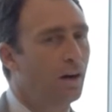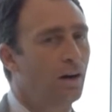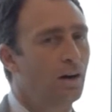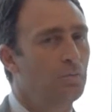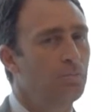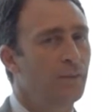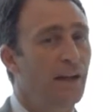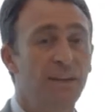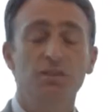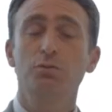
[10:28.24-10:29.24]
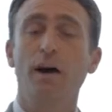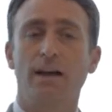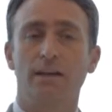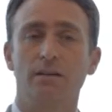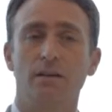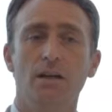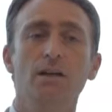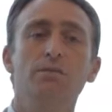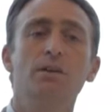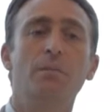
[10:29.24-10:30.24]
And that's fine
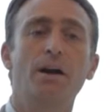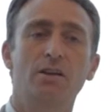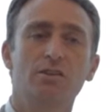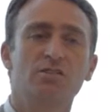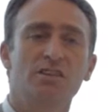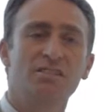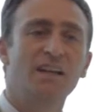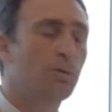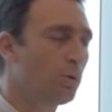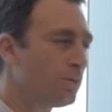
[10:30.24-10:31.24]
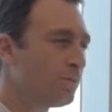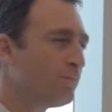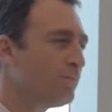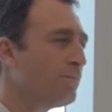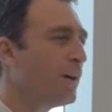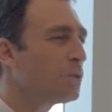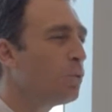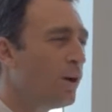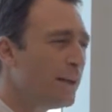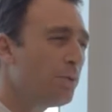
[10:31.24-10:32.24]
if the market is stable. But
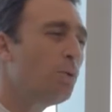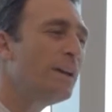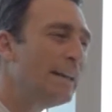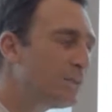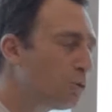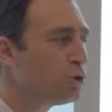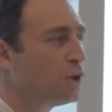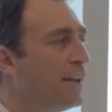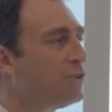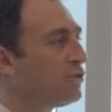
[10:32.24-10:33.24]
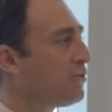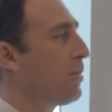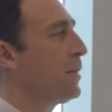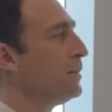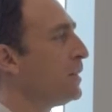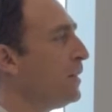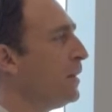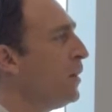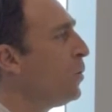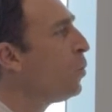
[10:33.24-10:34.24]
what if we need to change something?
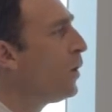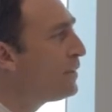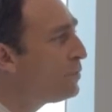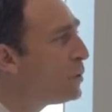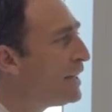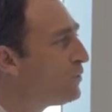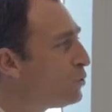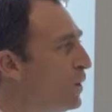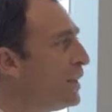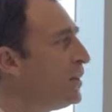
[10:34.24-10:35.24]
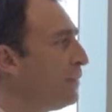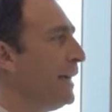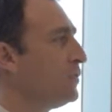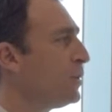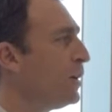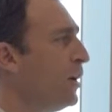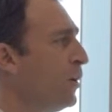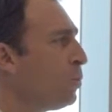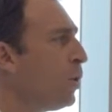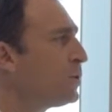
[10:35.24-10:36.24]
What if we need to innovate?
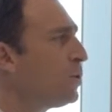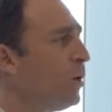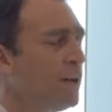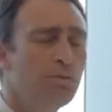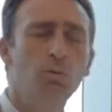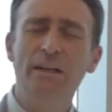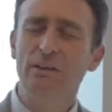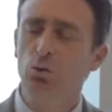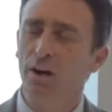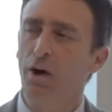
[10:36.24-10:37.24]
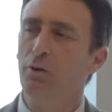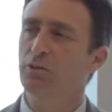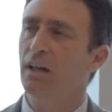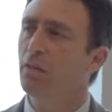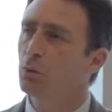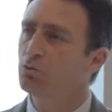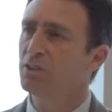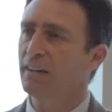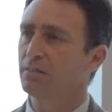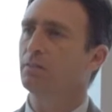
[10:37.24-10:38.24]
What if we need to arouse the
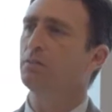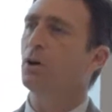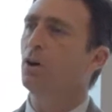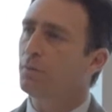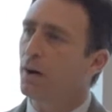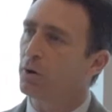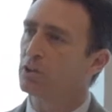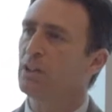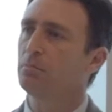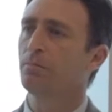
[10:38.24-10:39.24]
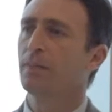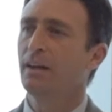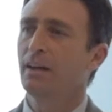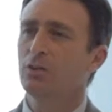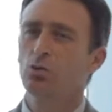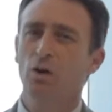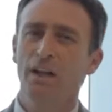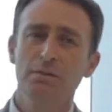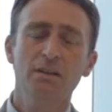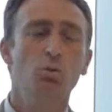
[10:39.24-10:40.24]
enthusiasm of our team to
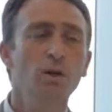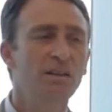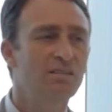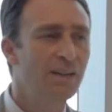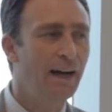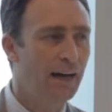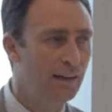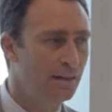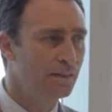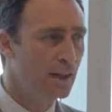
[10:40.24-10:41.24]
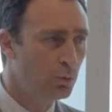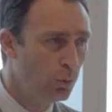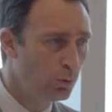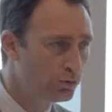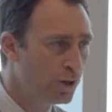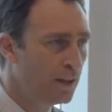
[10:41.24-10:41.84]
even redesign the rules